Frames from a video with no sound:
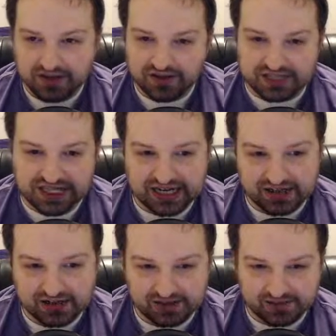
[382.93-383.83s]
the
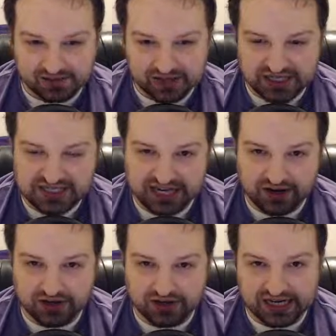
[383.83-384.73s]
tank is
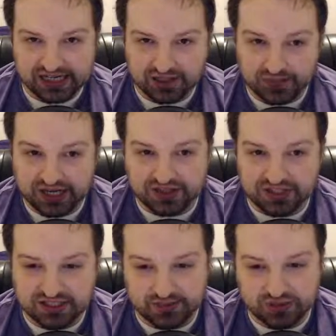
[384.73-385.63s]
down, or I need to pick
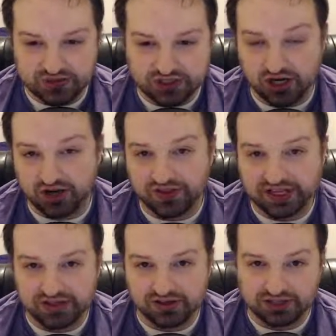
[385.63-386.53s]
this up so it's not on the
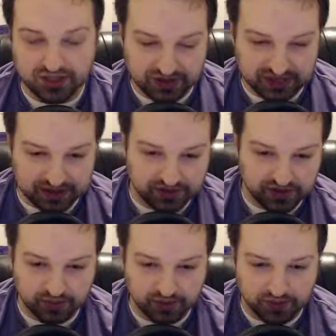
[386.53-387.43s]
healer or something. I'm
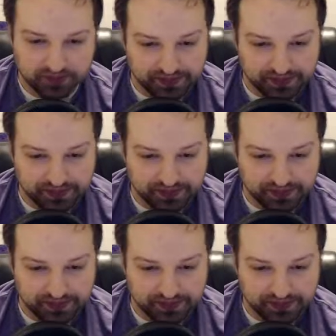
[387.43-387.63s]
gonna boom,